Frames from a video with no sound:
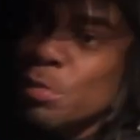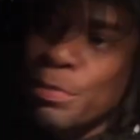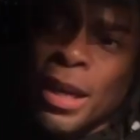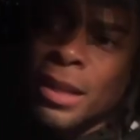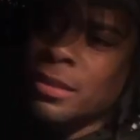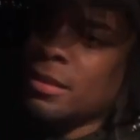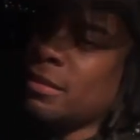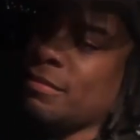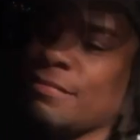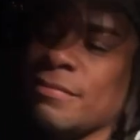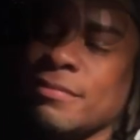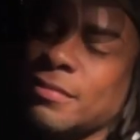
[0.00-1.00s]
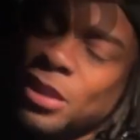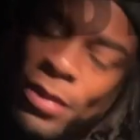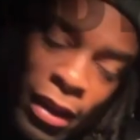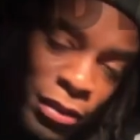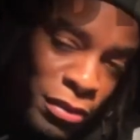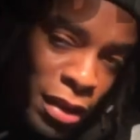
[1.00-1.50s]
You bitch,
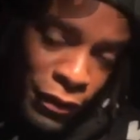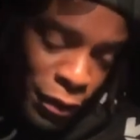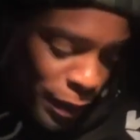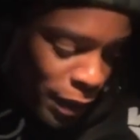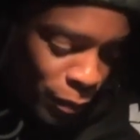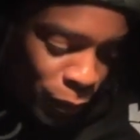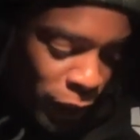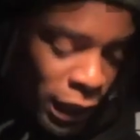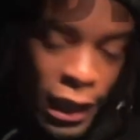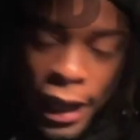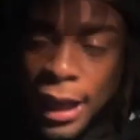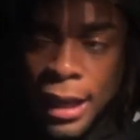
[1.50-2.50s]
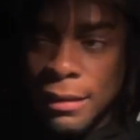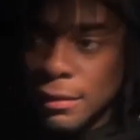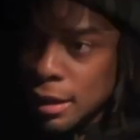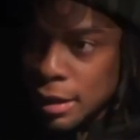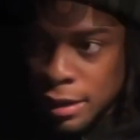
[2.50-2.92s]
you ain't gonna do nothing for me but bring dick.